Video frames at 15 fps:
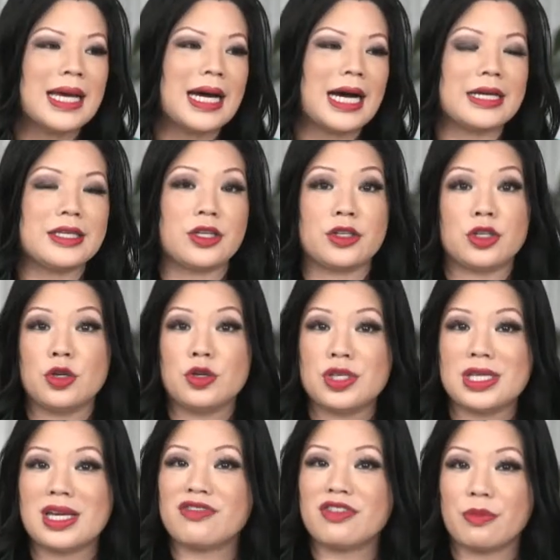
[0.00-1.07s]
And you're
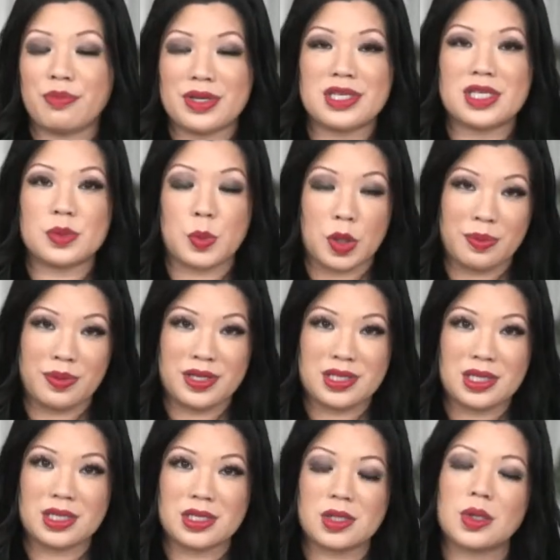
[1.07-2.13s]
using it for business
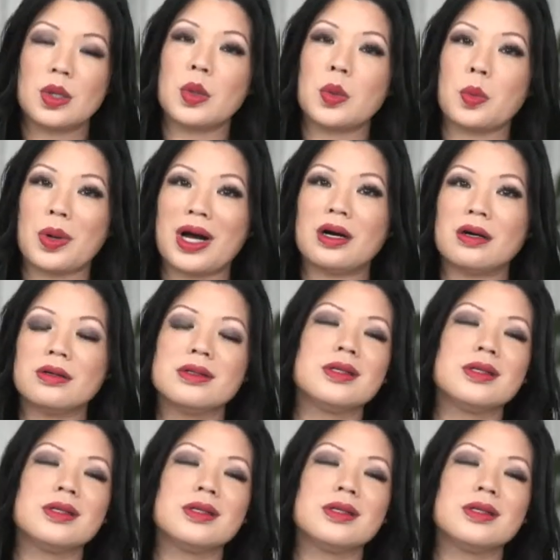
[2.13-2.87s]
purposes, well,